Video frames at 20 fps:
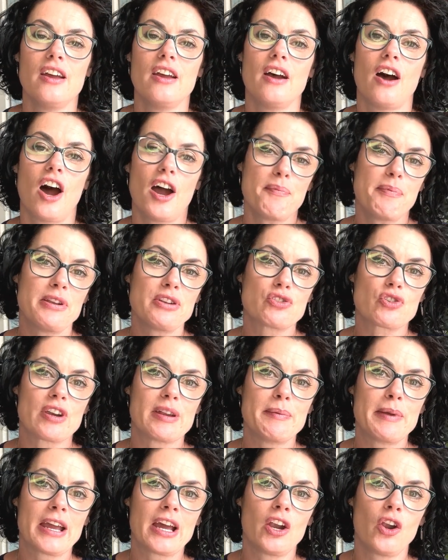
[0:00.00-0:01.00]
I've been
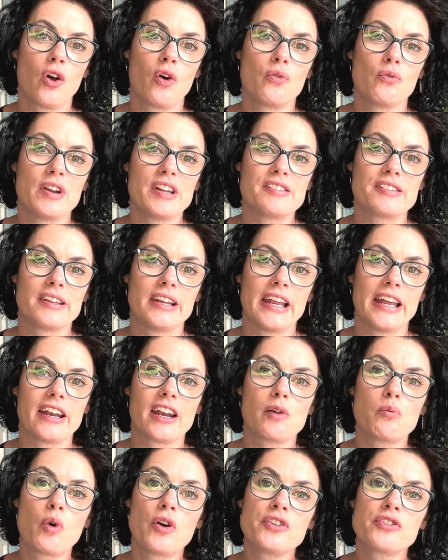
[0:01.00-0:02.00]
dreaming a lot recently, and I
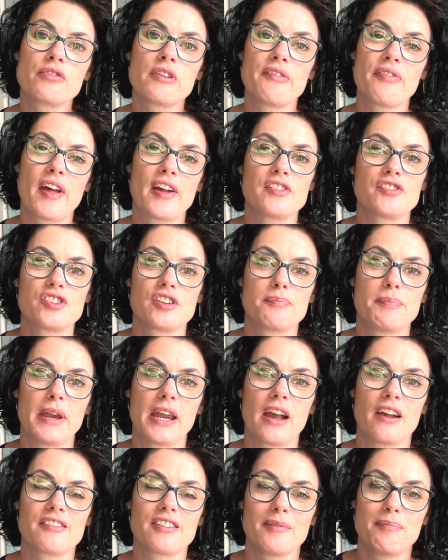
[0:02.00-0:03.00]
wonder if that's just
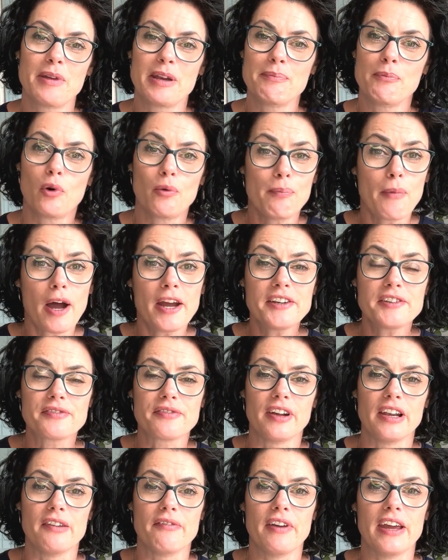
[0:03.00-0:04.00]
because I've been more
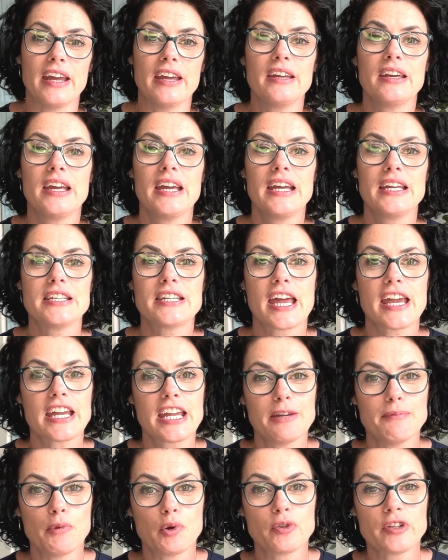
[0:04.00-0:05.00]
mindful of it,
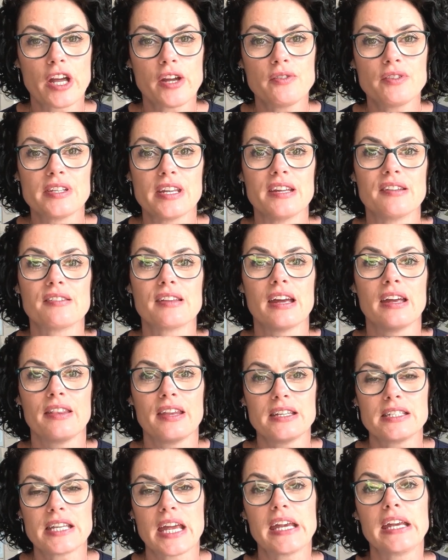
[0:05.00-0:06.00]
taking more notice, and
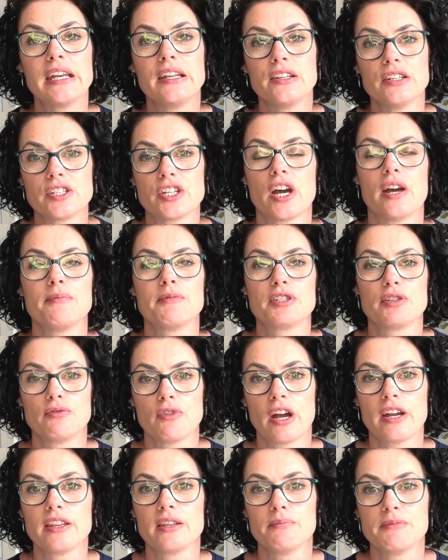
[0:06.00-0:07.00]
then taking the time to
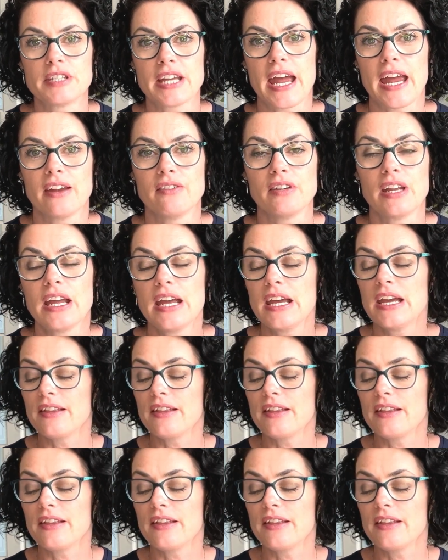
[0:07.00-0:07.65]
write them down.